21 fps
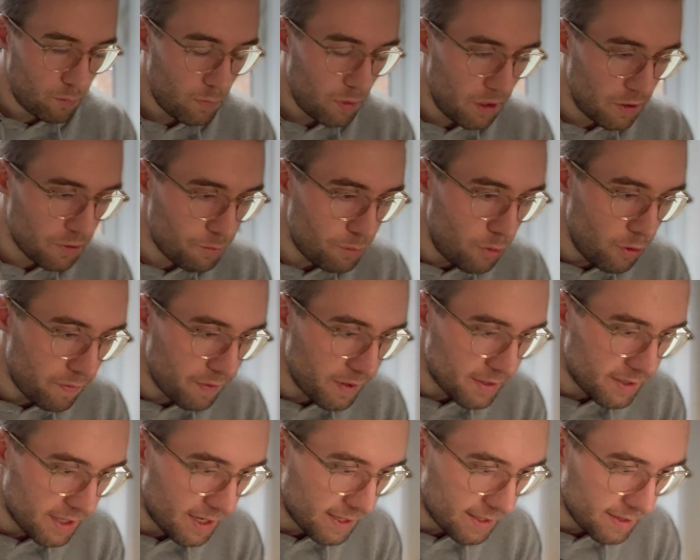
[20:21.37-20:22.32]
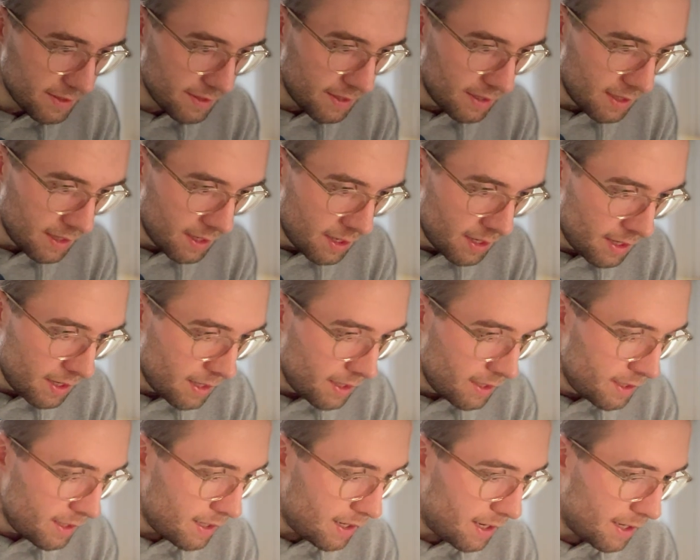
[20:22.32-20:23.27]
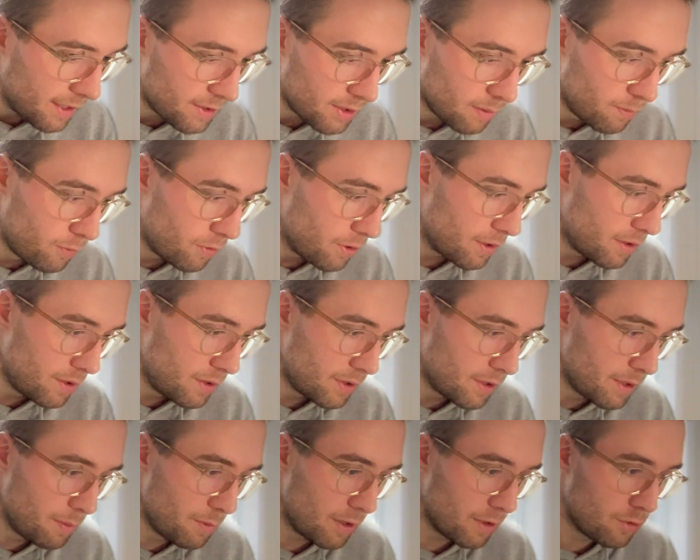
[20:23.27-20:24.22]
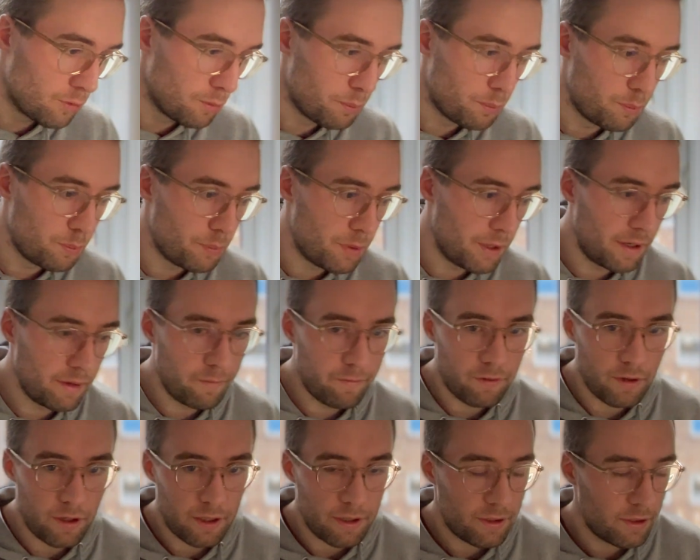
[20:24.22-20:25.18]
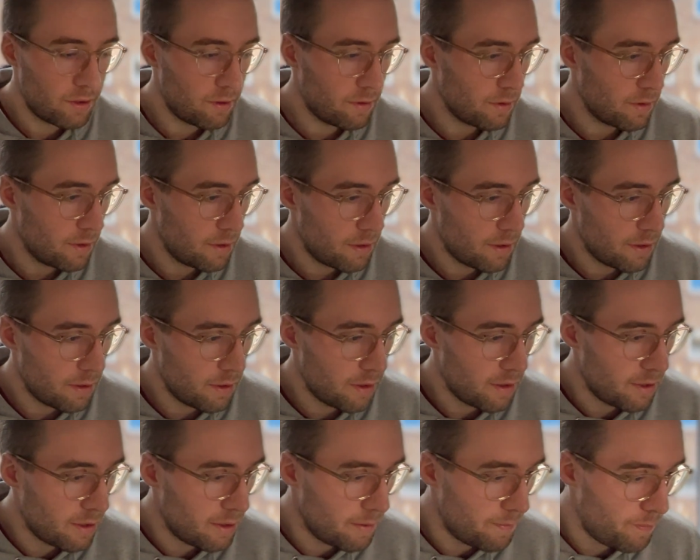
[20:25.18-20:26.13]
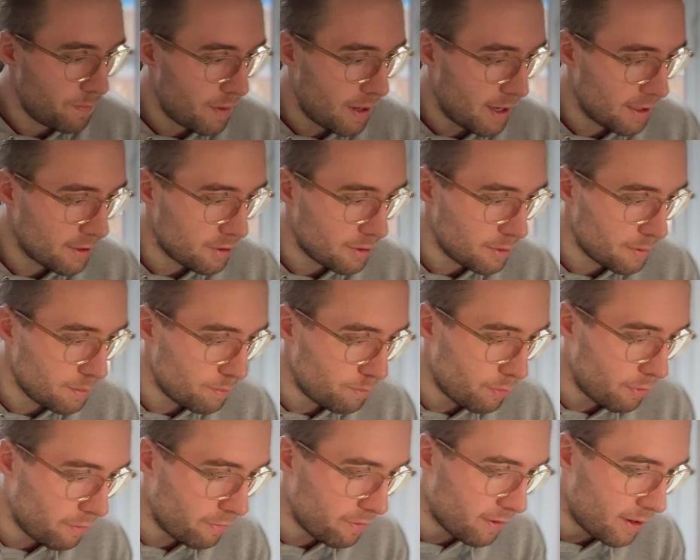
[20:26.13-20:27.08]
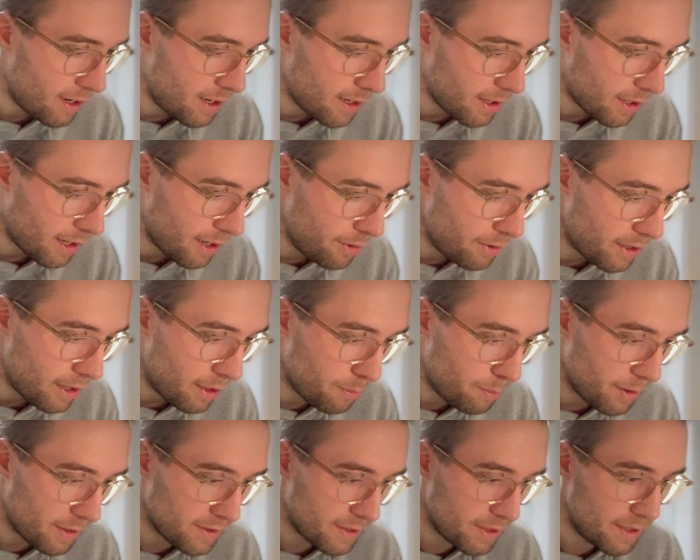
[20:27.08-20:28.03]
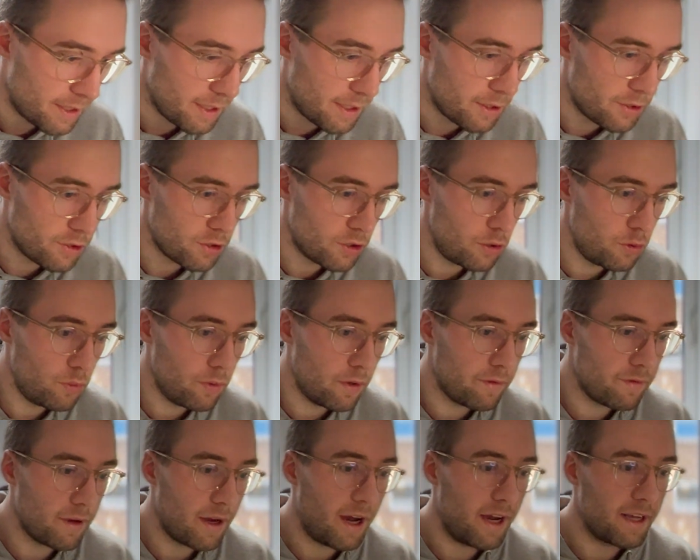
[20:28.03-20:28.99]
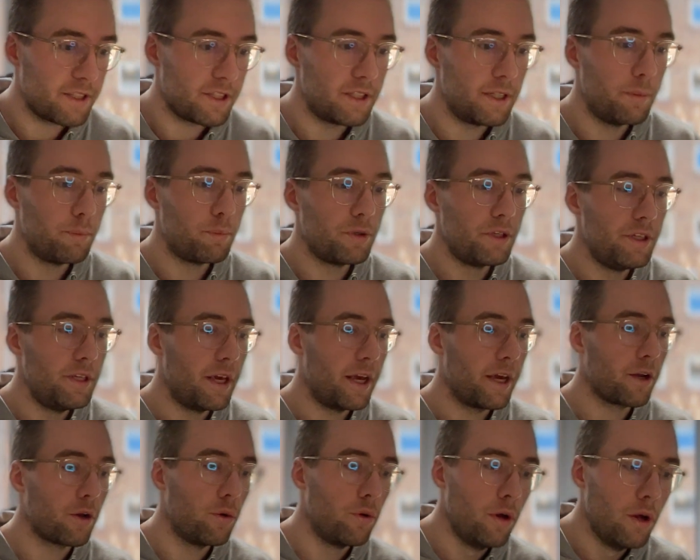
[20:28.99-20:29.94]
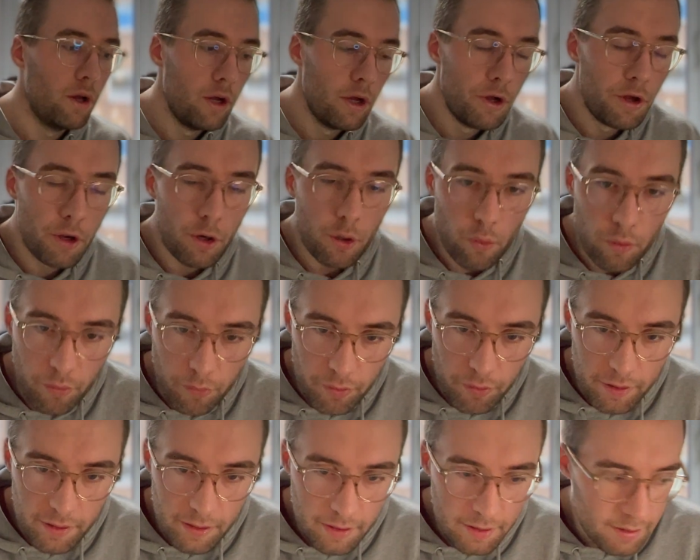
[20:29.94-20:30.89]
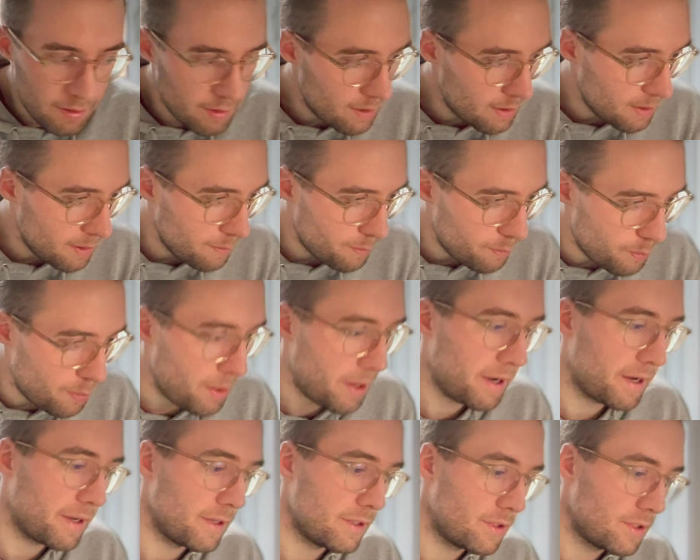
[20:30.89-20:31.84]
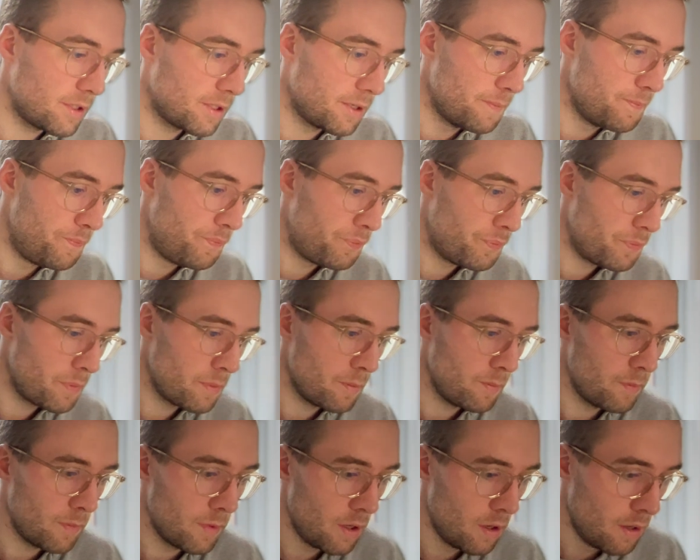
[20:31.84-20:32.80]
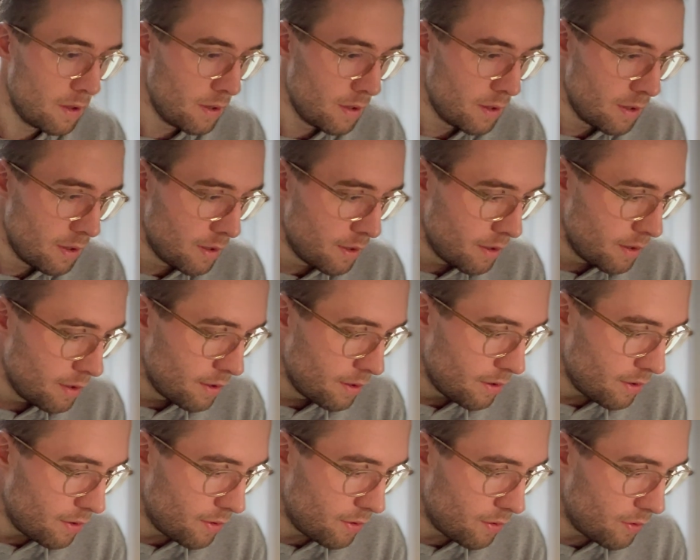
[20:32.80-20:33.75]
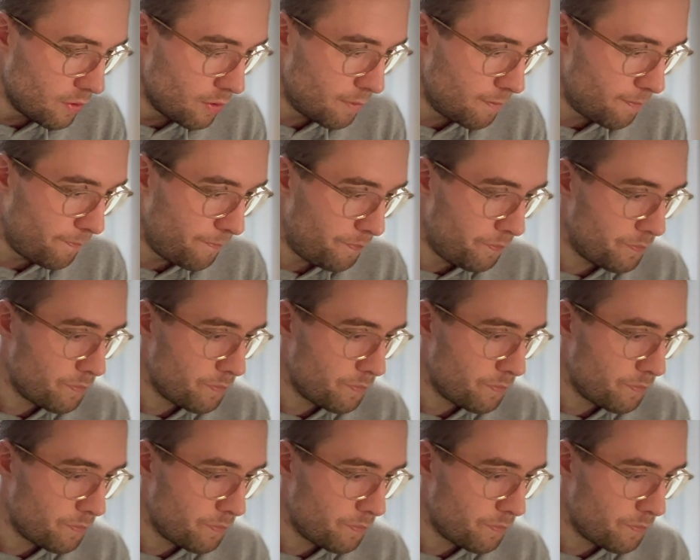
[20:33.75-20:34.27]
Smurf attacks are somewhat similar to ping floods, as both are carried out by sending a slew of ICMP echo request packets. And